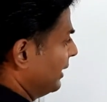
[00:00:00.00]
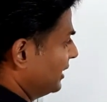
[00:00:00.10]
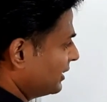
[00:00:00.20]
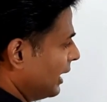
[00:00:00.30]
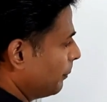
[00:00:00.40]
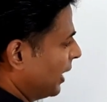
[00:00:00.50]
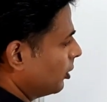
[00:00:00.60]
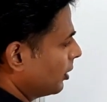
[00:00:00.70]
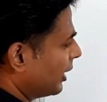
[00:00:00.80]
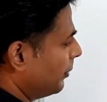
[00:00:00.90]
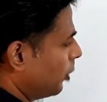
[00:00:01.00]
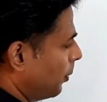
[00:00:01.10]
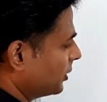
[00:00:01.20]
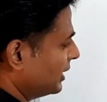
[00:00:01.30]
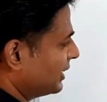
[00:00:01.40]
Just like parallelogram,
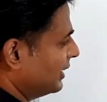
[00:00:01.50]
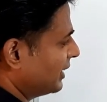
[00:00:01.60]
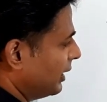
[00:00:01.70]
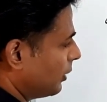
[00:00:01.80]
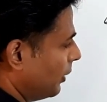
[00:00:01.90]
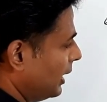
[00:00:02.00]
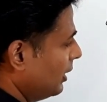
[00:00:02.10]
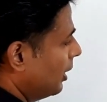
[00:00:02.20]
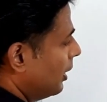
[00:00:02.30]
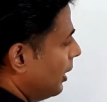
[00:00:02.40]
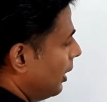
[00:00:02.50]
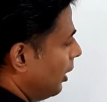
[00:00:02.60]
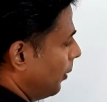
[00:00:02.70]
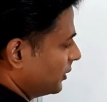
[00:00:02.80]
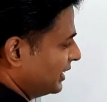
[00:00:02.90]
opposite sides are equal,
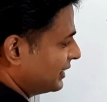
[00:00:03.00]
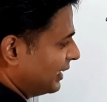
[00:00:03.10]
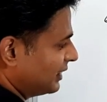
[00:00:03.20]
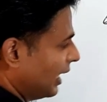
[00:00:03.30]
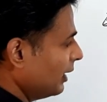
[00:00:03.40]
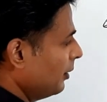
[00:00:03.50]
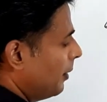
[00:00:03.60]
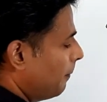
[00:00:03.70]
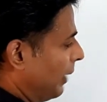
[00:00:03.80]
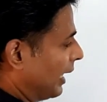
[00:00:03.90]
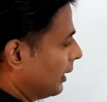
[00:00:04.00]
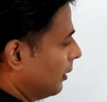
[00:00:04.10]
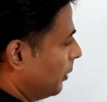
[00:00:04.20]
opposite sides are parallel.